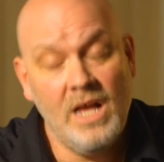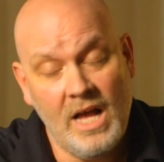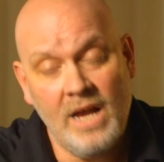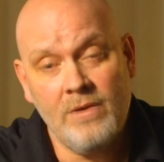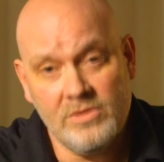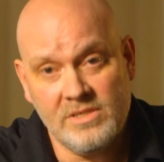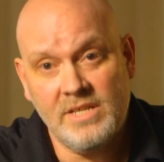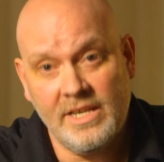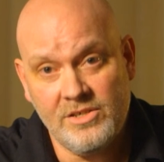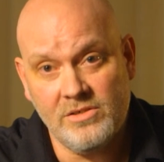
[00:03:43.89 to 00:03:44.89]
I was
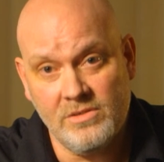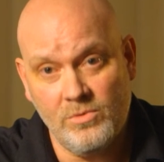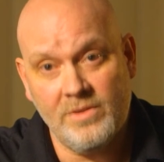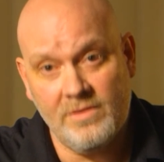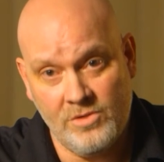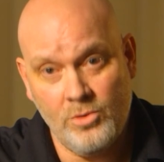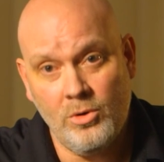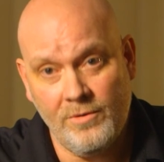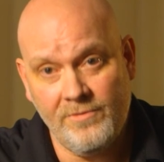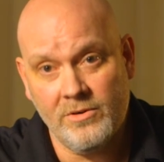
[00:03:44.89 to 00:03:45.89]
stationed with the
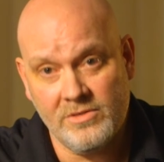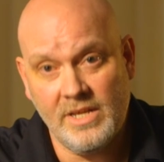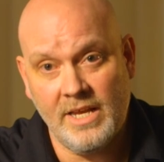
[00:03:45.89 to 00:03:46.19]
201st